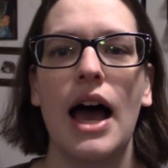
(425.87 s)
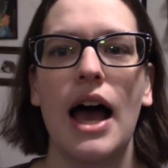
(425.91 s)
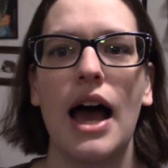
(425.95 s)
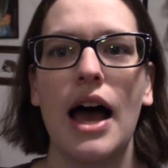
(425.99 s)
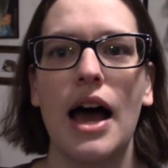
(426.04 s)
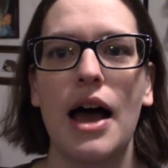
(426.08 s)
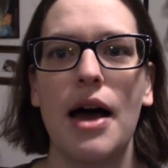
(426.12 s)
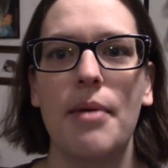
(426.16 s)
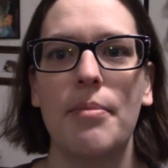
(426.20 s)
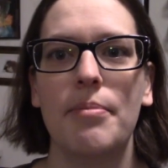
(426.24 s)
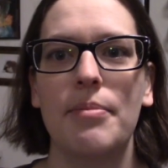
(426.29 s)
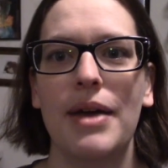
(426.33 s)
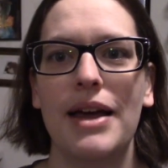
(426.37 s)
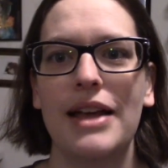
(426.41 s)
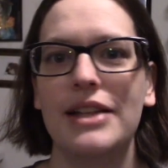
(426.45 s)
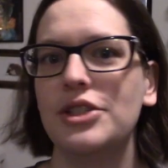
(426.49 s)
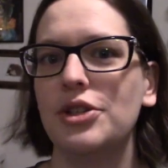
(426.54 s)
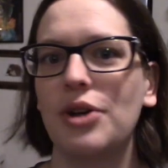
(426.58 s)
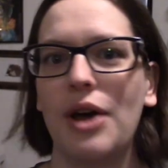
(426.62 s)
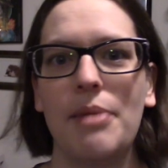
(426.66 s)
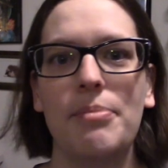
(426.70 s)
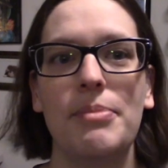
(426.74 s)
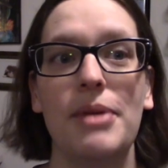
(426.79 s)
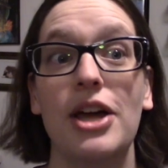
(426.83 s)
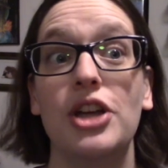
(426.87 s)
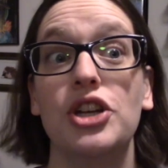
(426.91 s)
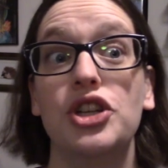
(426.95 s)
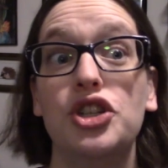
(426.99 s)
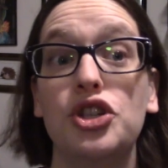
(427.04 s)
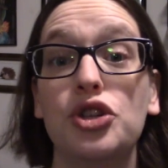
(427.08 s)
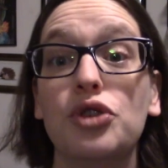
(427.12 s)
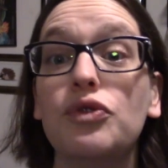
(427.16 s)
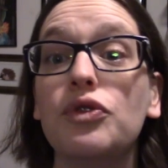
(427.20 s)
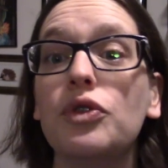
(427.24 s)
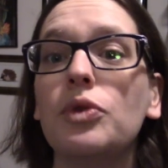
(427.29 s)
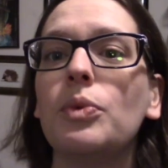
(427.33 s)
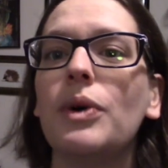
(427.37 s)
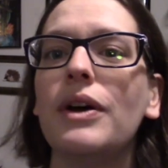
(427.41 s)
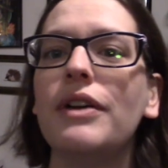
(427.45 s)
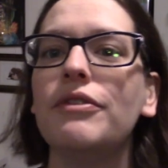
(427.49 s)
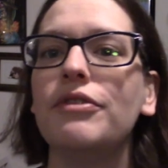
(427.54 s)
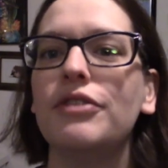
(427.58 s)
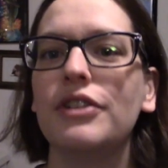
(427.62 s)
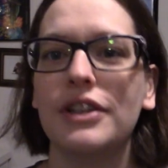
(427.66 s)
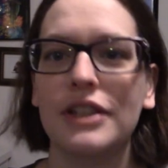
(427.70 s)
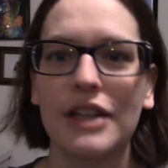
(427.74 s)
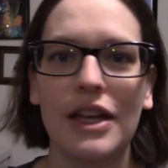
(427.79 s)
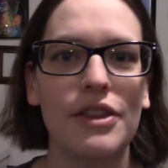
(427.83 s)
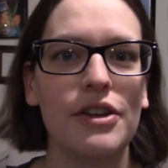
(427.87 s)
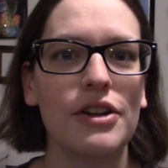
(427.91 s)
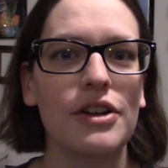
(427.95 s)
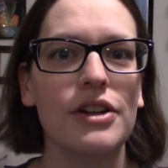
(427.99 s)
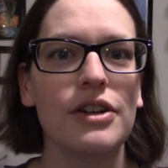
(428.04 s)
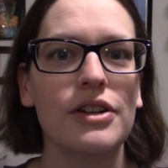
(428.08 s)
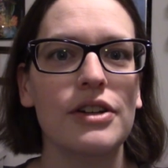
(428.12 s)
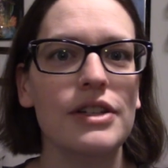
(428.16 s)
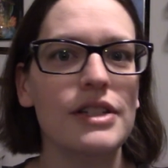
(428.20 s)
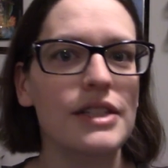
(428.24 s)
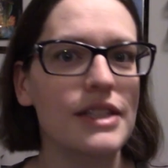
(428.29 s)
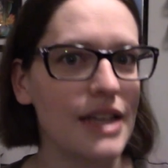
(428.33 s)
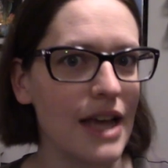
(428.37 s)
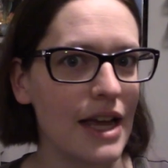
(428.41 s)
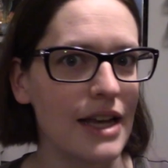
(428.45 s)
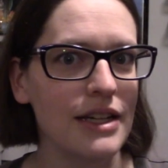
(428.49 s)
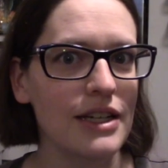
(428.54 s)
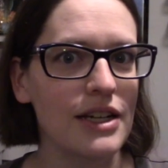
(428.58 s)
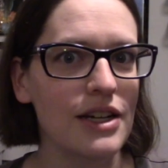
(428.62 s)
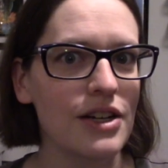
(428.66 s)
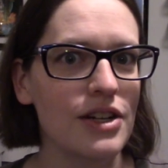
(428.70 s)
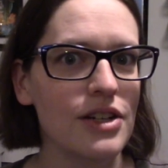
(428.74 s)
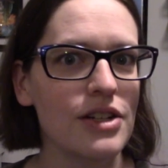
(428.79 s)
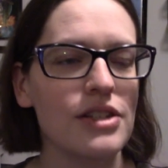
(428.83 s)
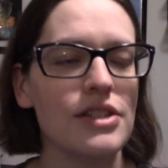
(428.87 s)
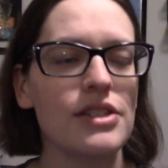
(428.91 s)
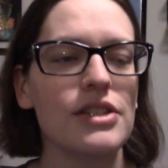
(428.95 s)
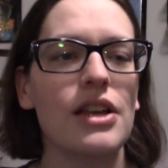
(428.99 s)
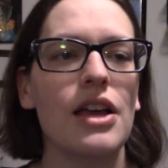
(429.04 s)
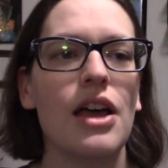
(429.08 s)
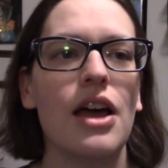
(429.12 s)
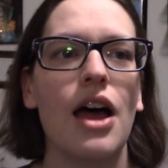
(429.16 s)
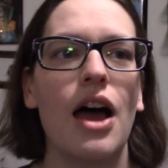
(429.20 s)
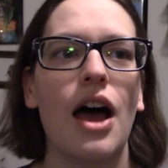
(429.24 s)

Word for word: um, and so I'm not due for one for another 10 years,